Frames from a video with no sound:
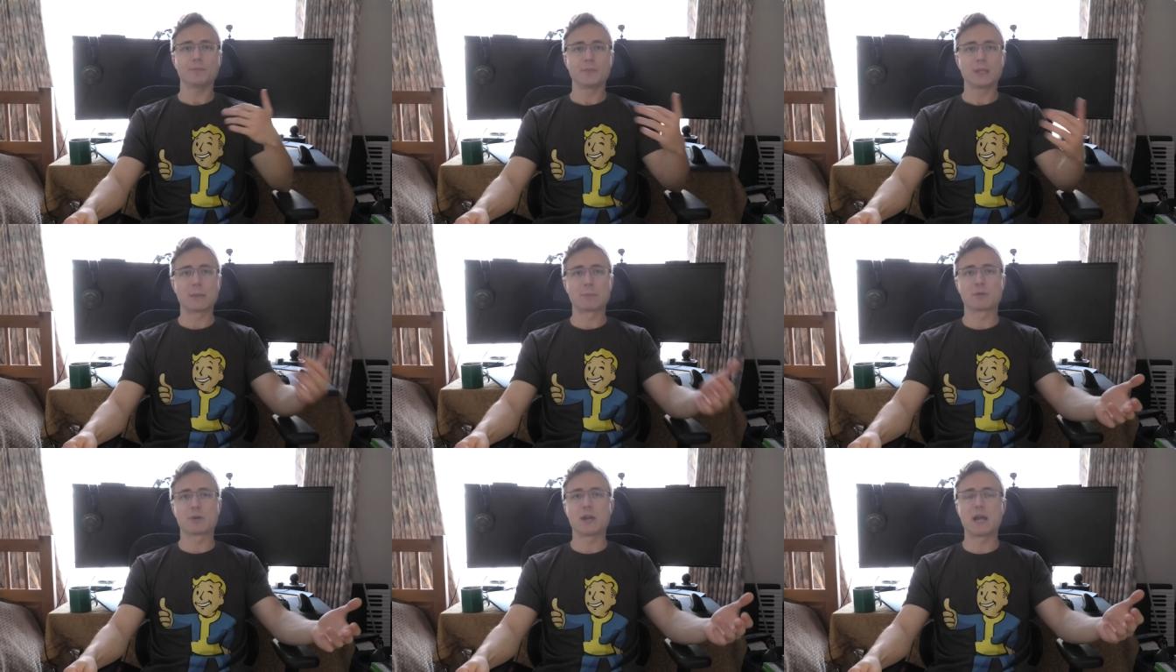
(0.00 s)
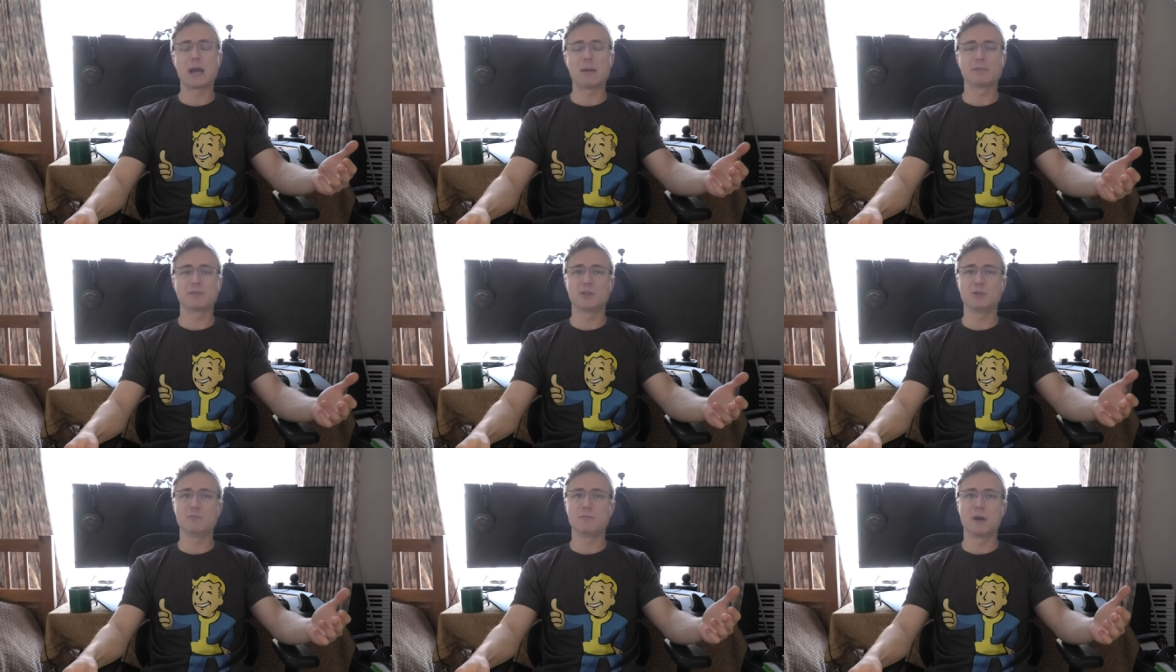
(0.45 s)
that
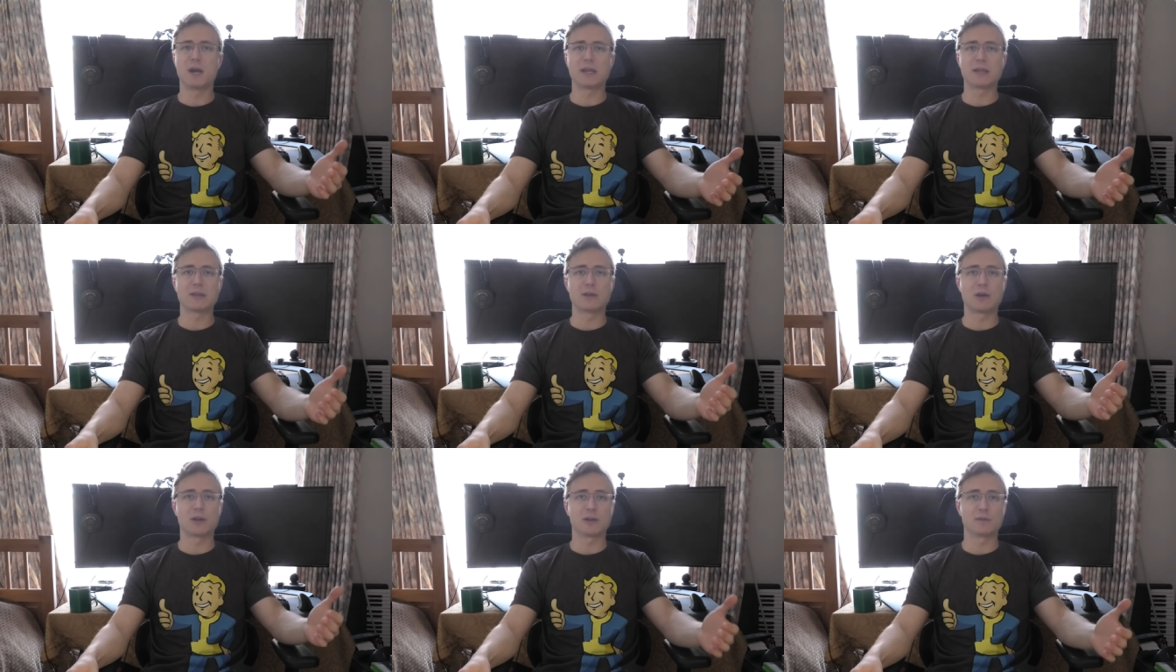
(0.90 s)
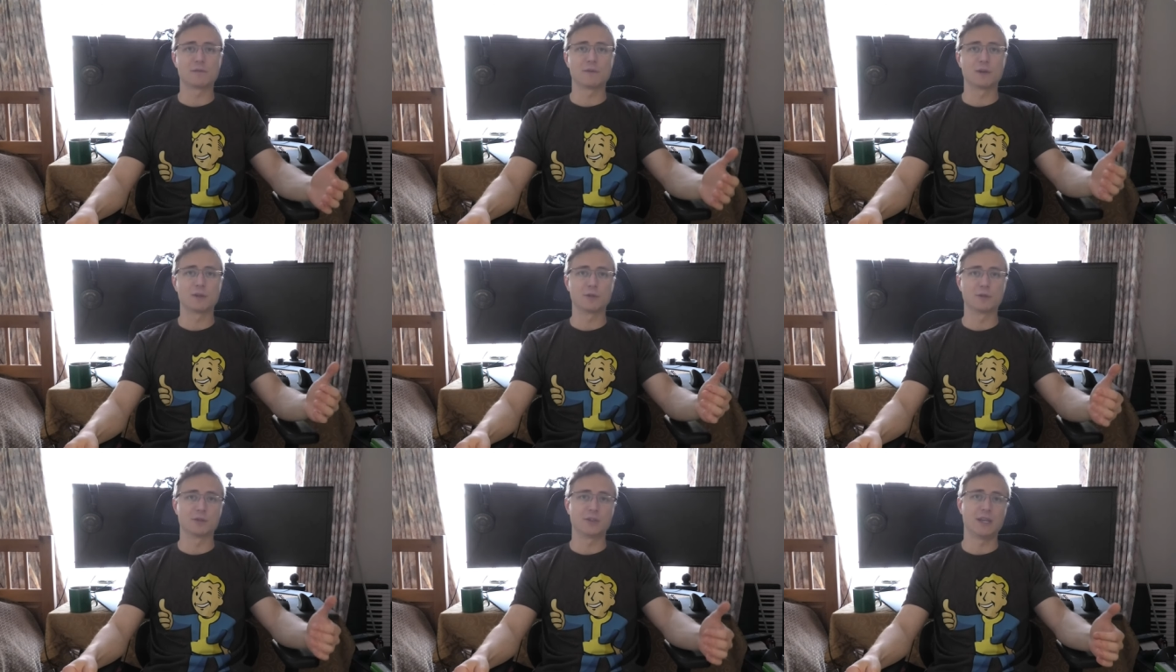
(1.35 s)
perhaps you might not have
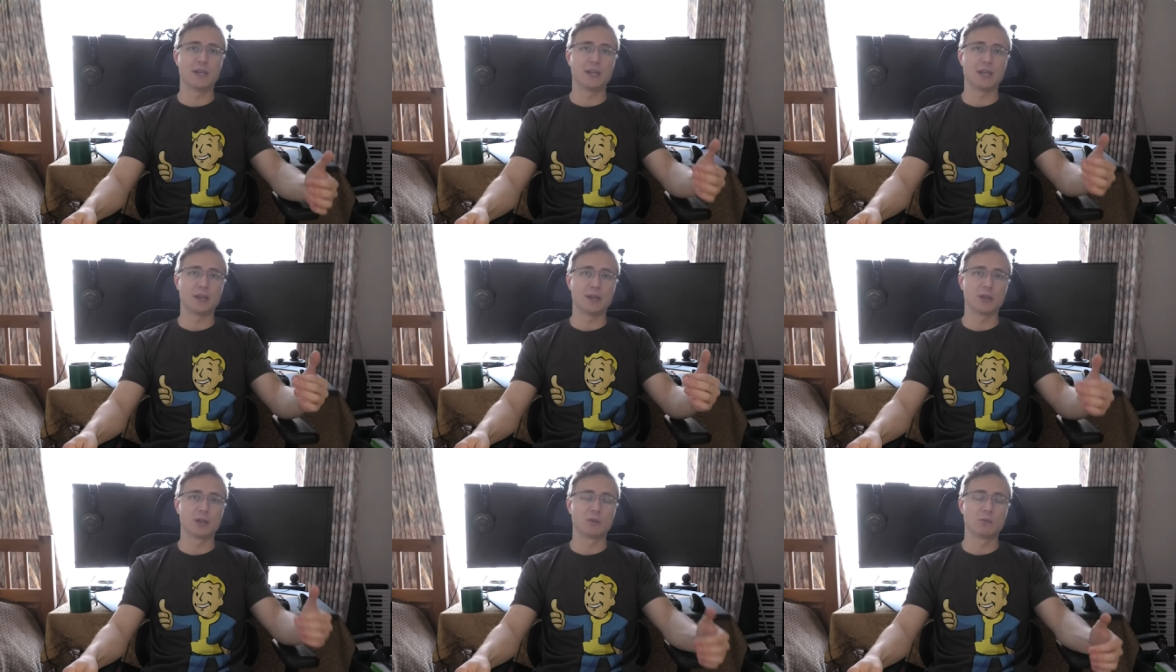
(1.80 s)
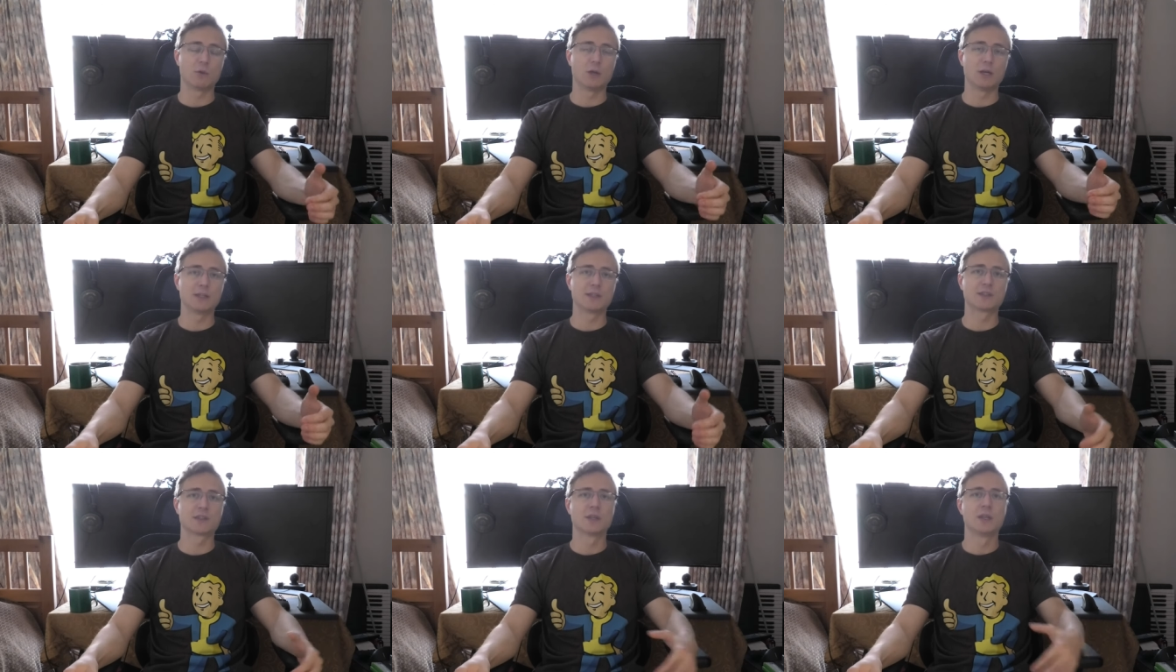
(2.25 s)
undertaken
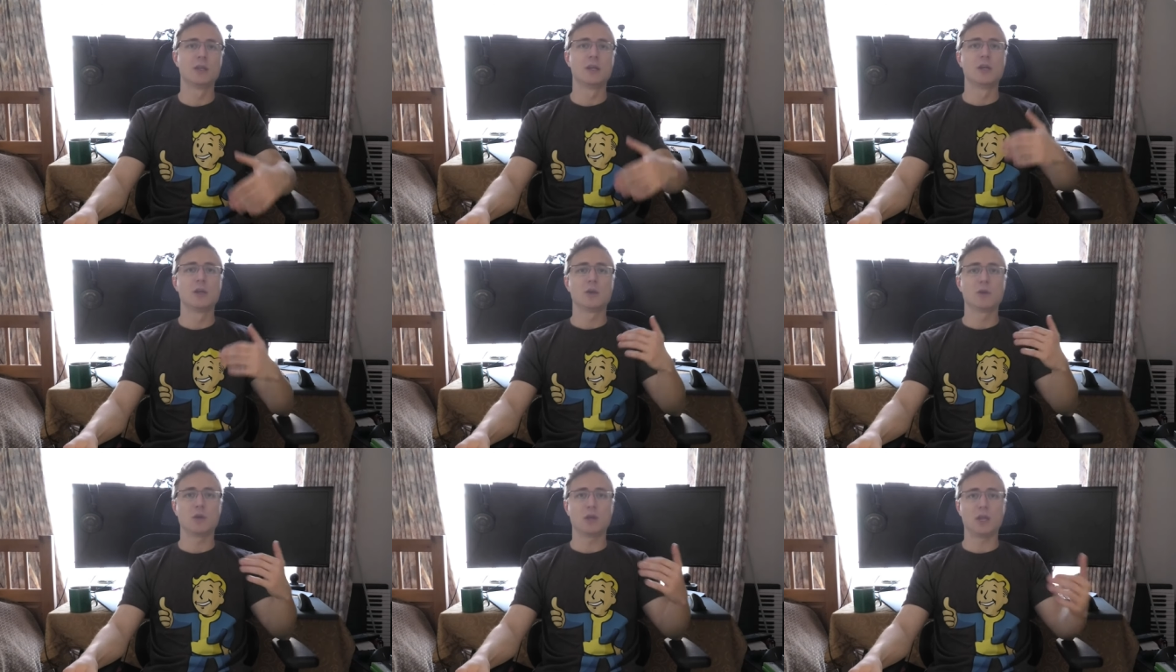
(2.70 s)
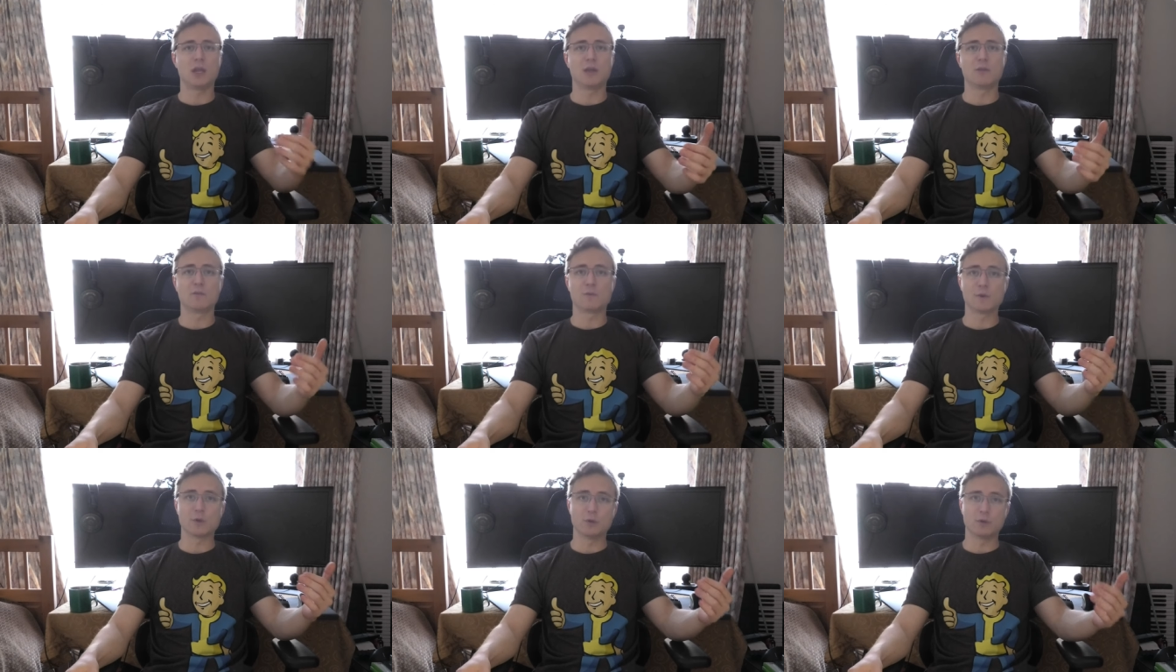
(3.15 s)
otherwise
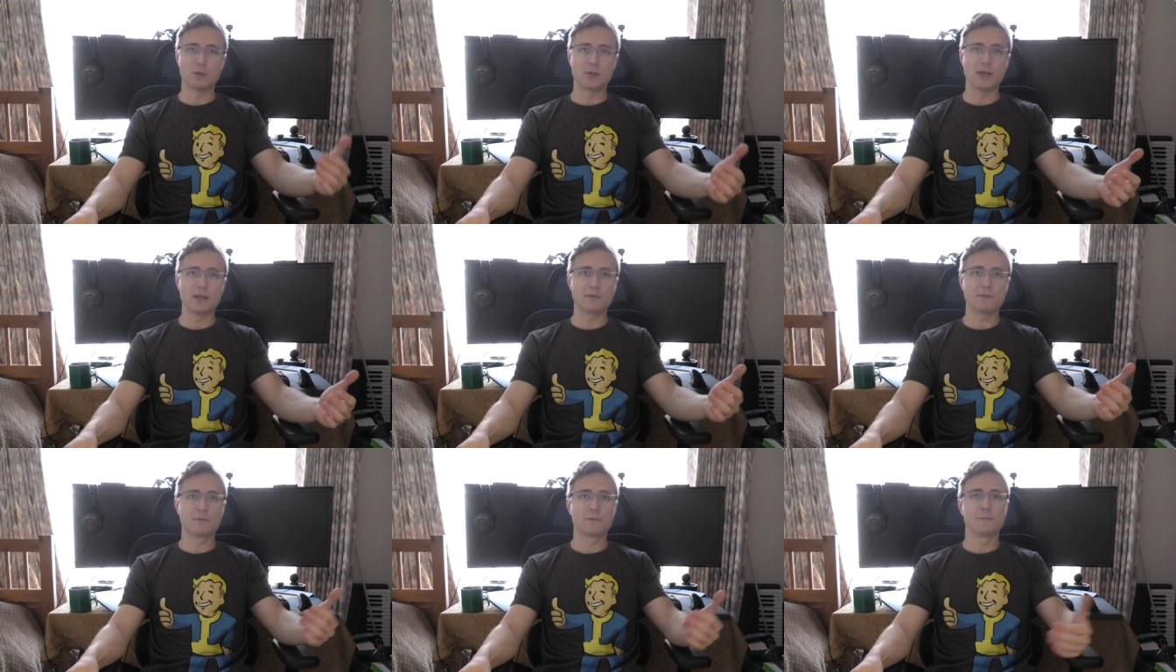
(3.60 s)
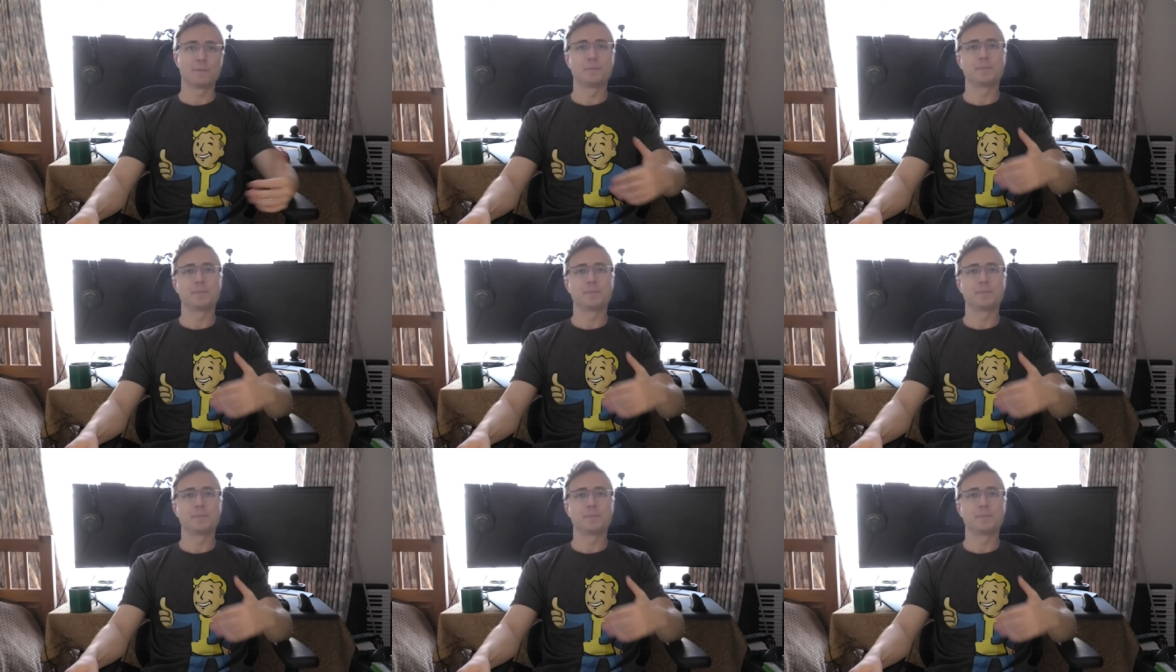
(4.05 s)
in real life,